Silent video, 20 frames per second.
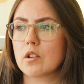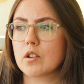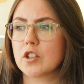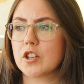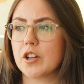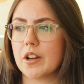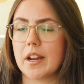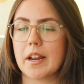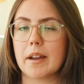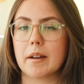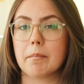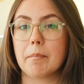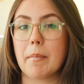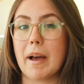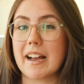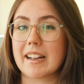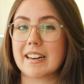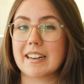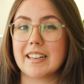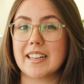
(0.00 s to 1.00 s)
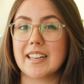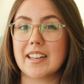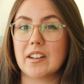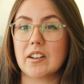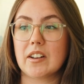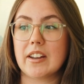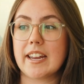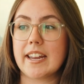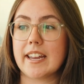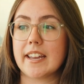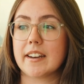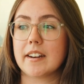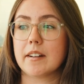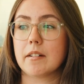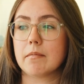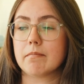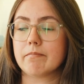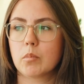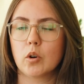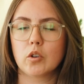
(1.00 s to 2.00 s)
shooting backlit
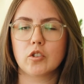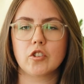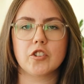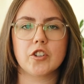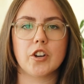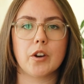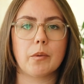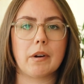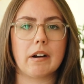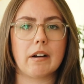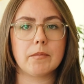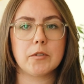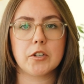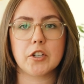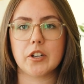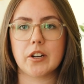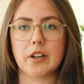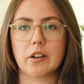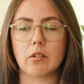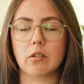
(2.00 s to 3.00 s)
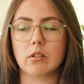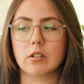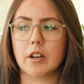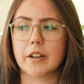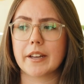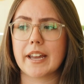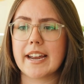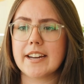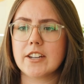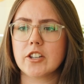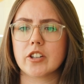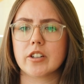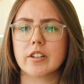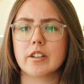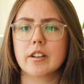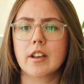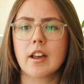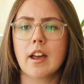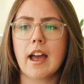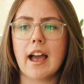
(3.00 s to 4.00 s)
in portraiture where I'm shooting on
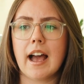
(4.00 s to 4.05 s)
location.